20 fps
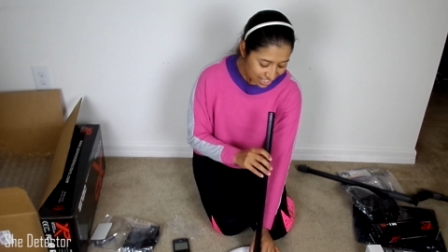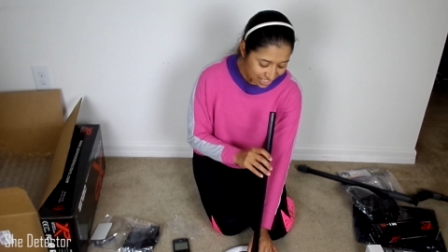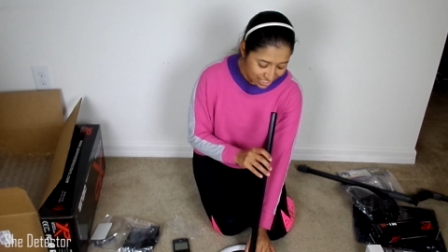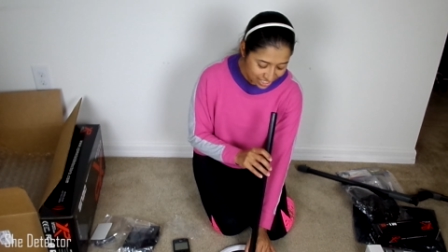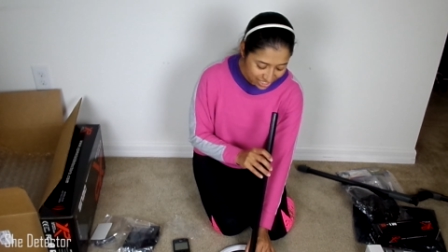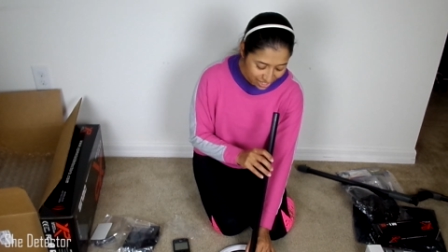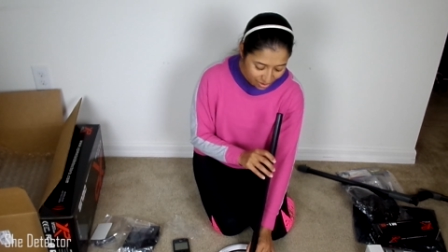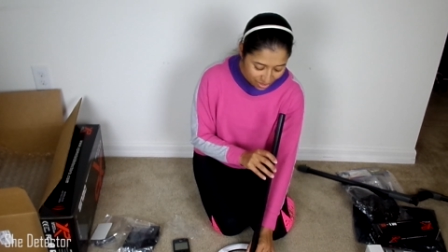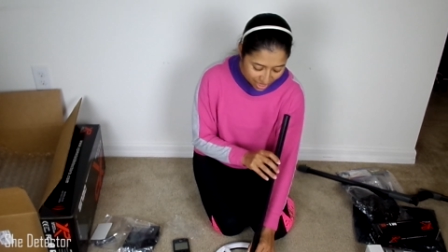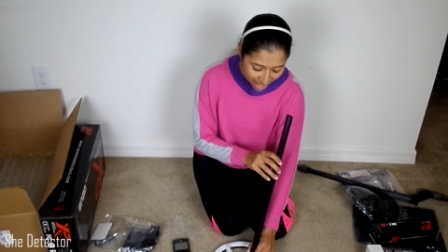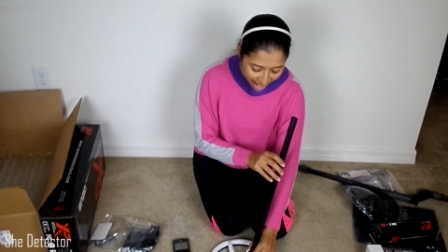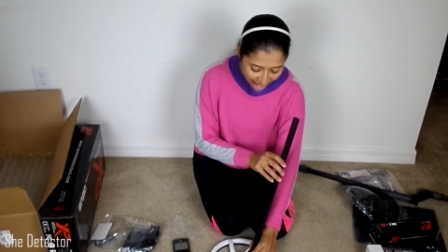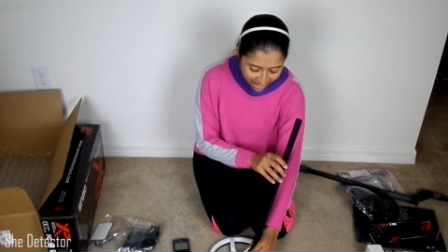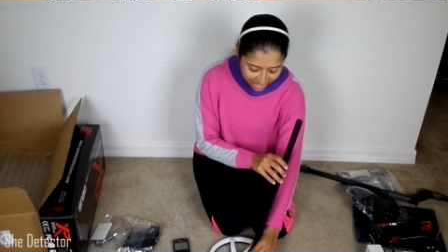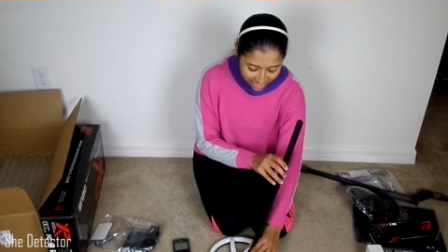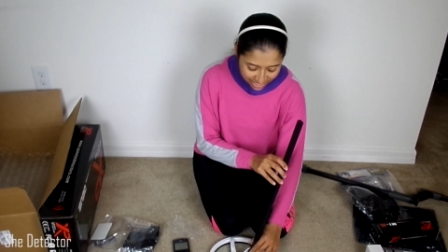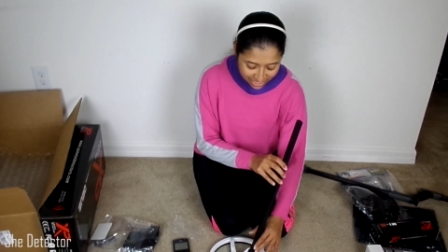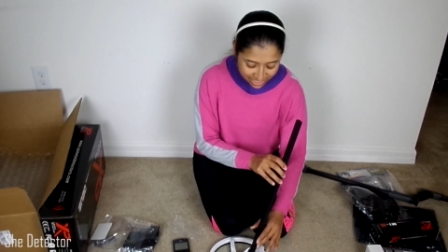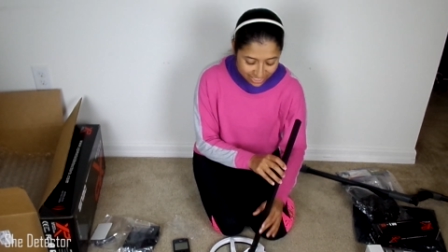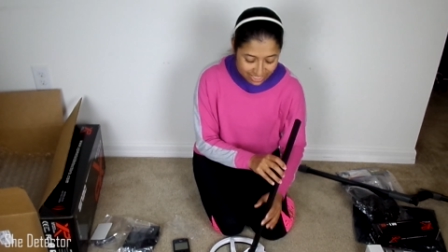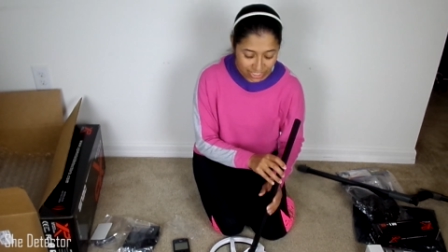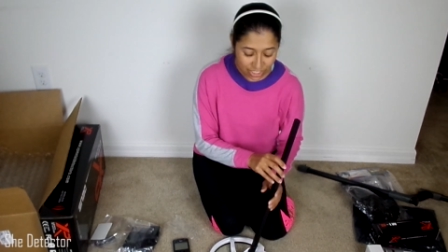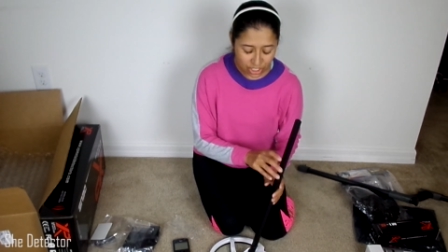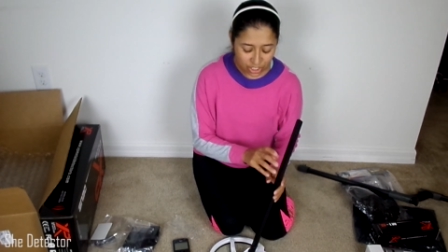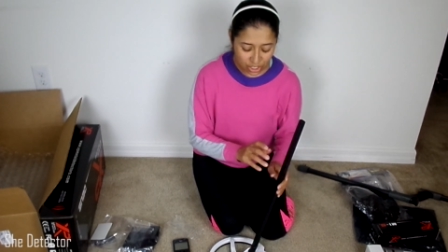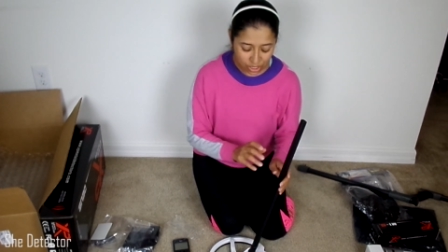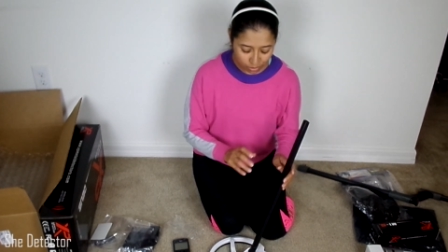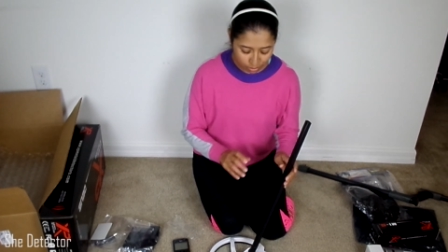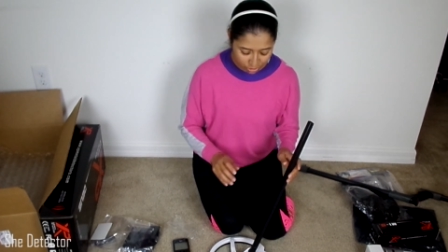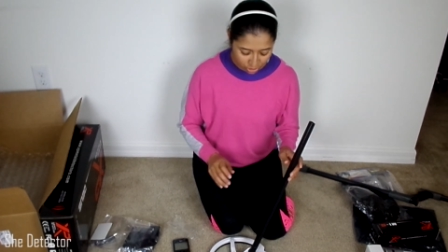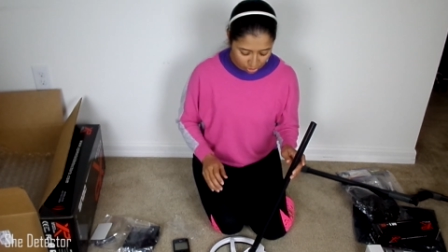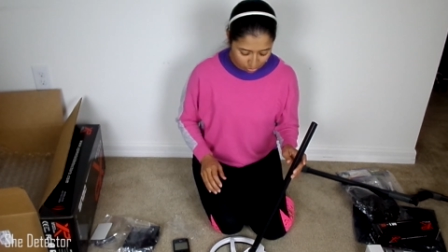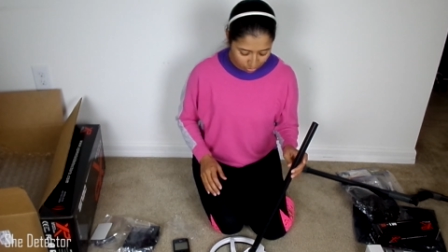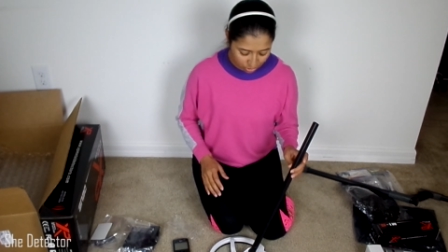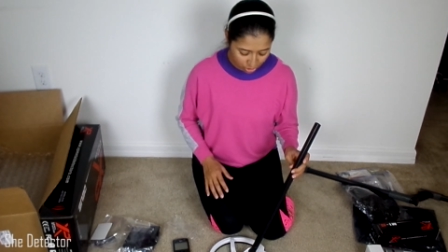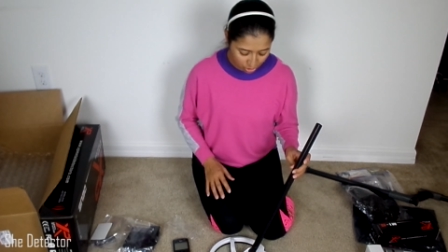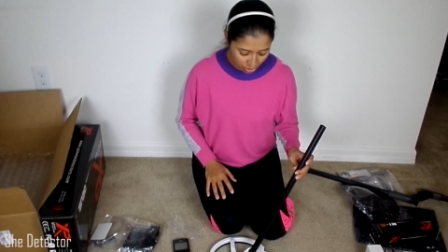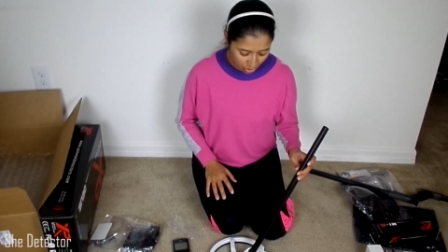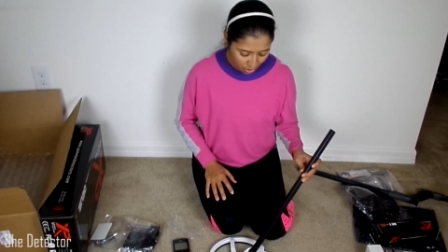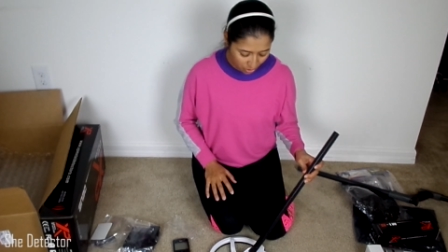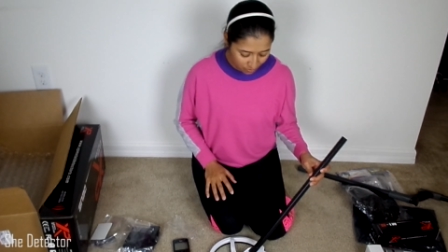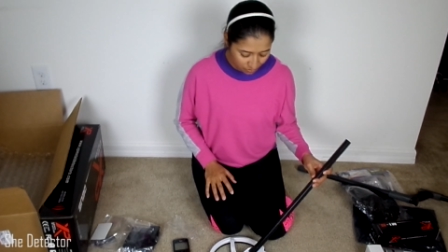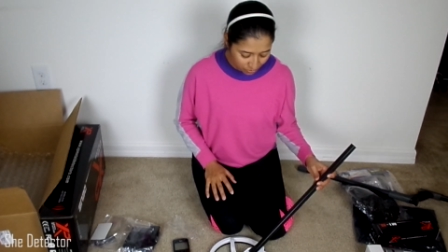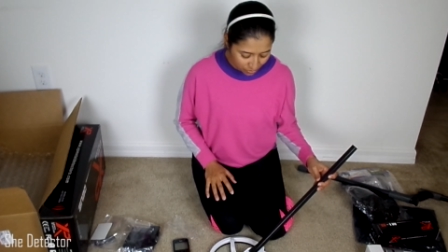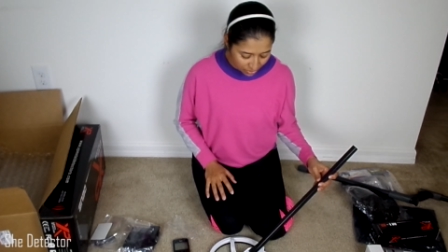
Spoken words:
So that is super duper cool.